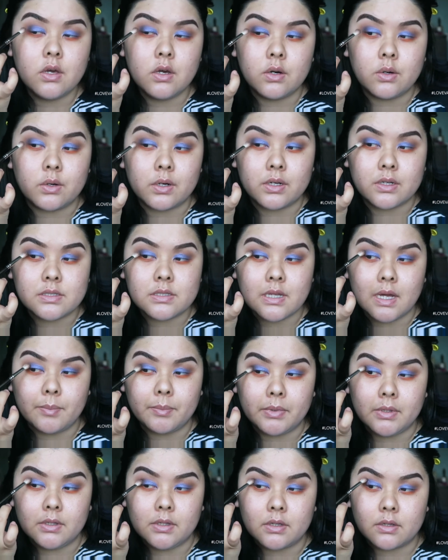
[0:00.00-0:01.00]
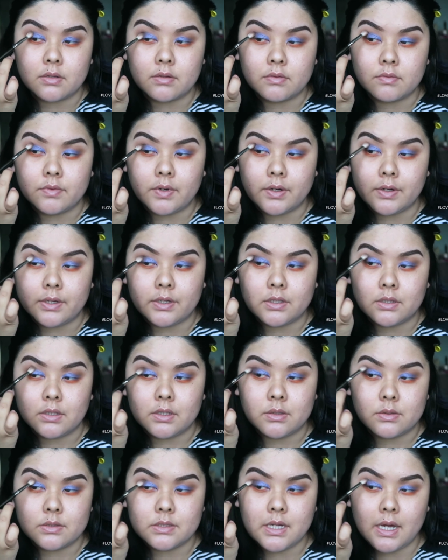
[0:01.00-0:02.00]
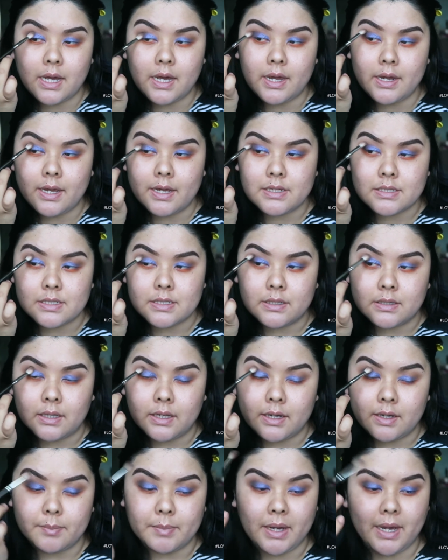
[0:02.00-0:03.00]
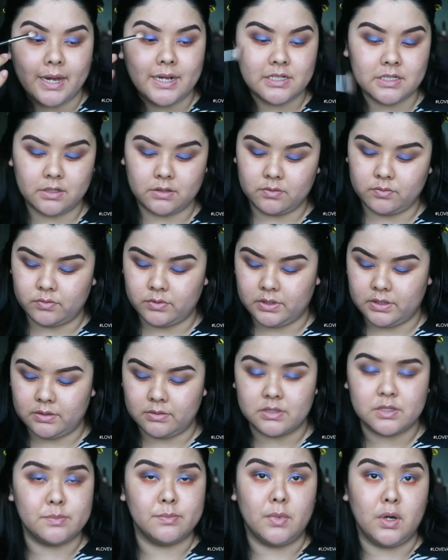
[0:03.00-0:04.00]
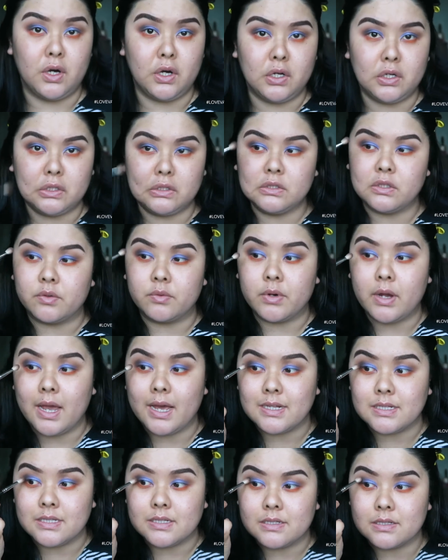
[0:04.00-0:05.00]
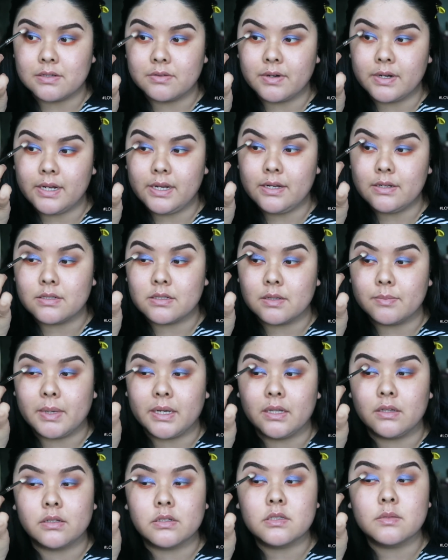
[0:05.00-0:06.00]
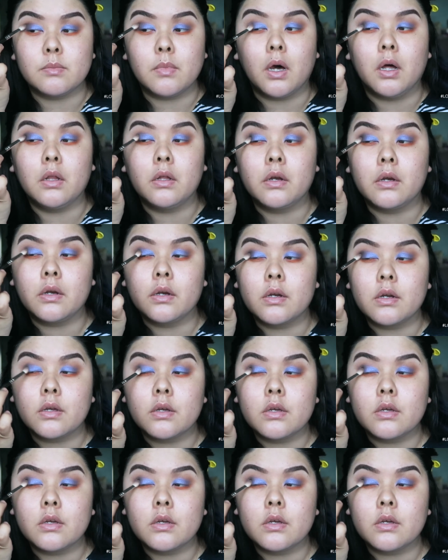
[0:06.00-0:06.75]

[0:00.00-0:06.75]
Or else I'm gonna look very closed eye, as in like my eyes look really small, or as is already. It's gonna make it look smaller.